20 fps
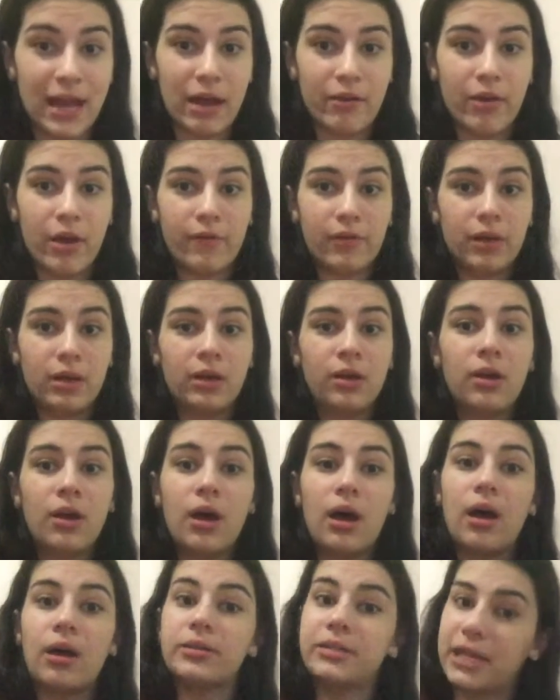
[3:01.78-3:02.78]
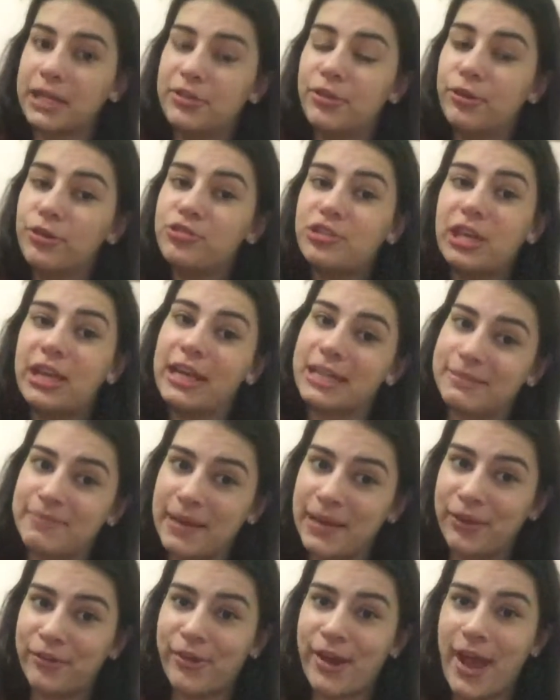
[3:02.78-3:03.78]
however, technology is
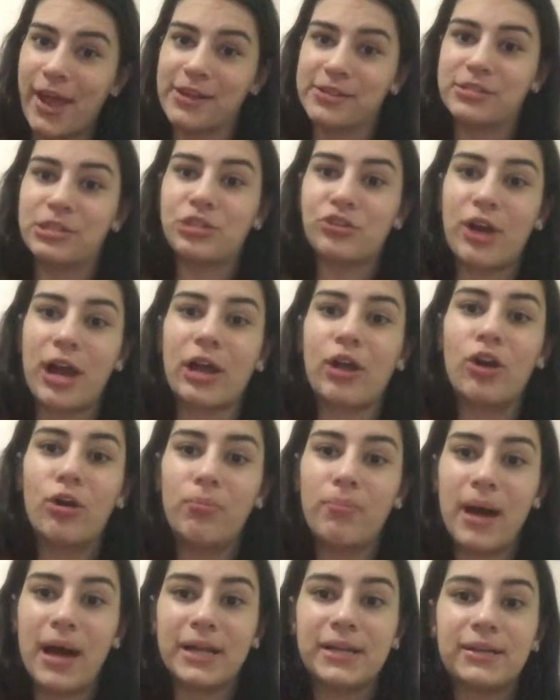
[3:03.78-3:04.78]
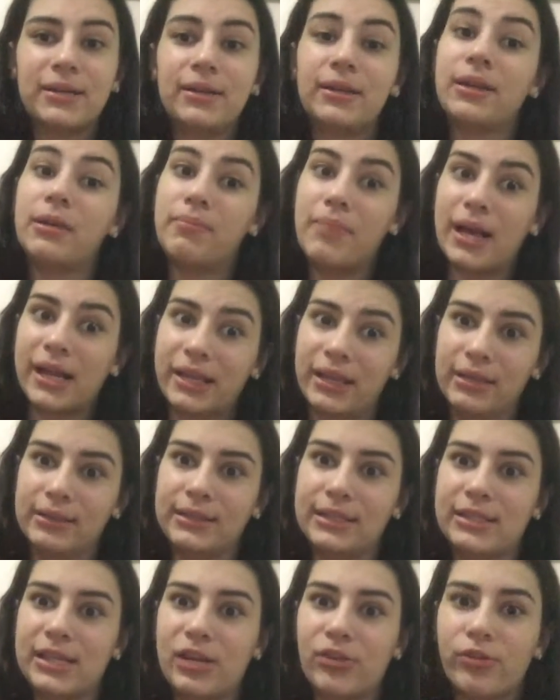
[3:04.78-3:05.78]
being created to try combat macular
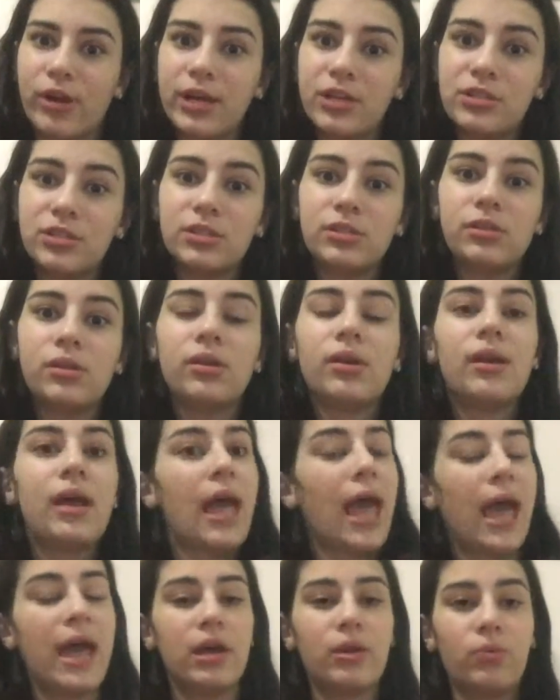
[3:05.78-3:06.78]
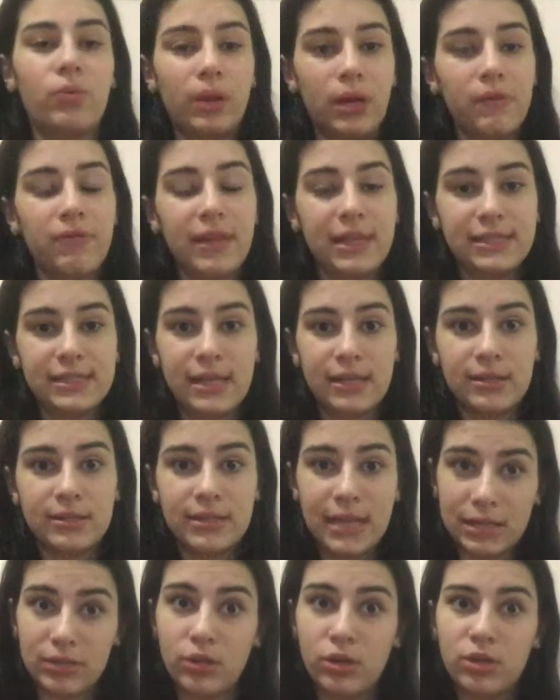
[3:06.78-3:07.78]
degeneration, and one of these
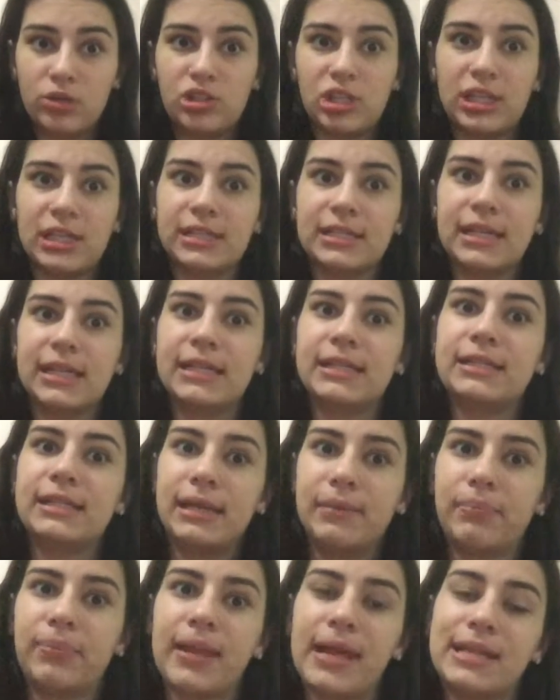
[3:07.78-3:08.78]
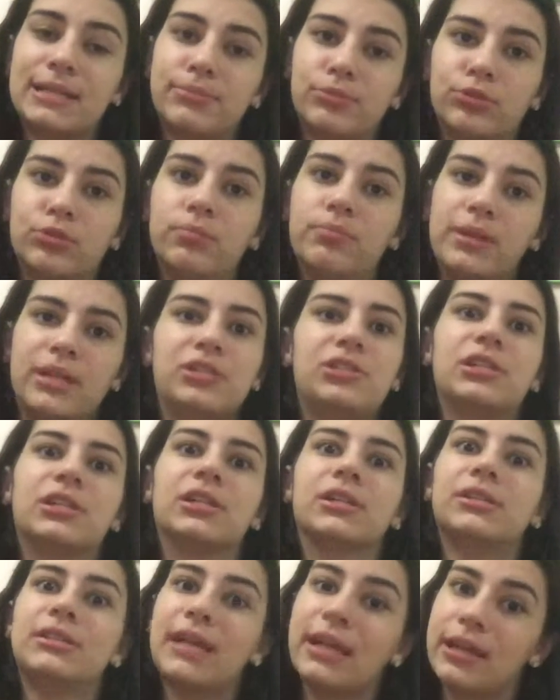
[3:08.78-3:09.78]
technologies is the implantable
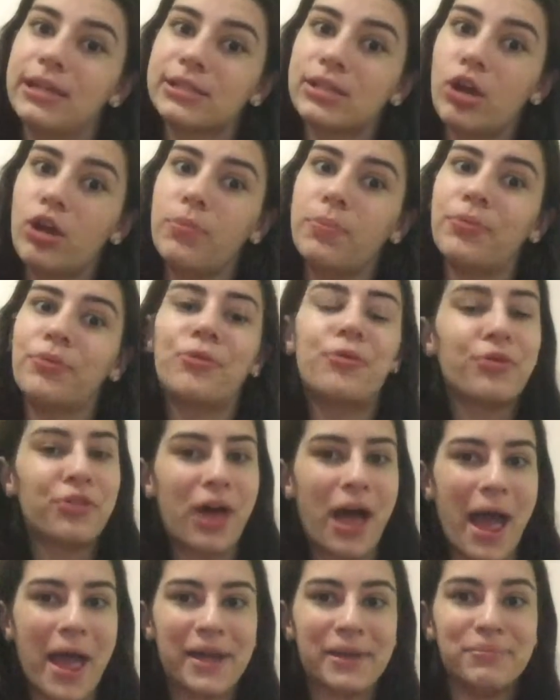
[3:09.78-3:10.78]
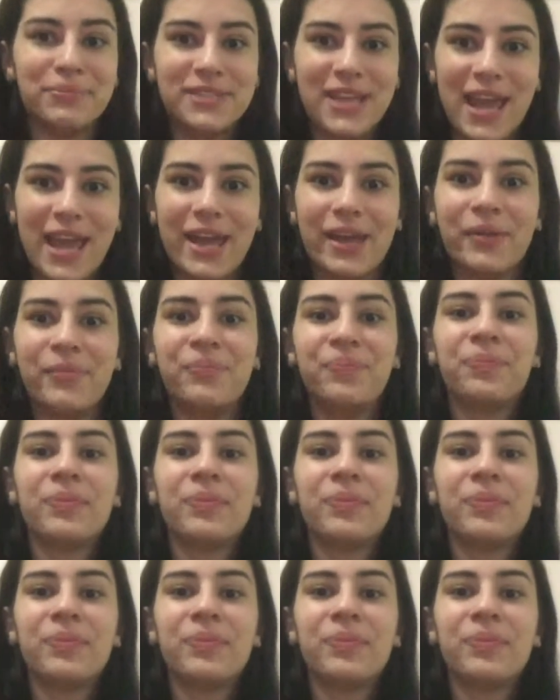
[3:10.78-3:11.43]
miniature telescope, or the IMT.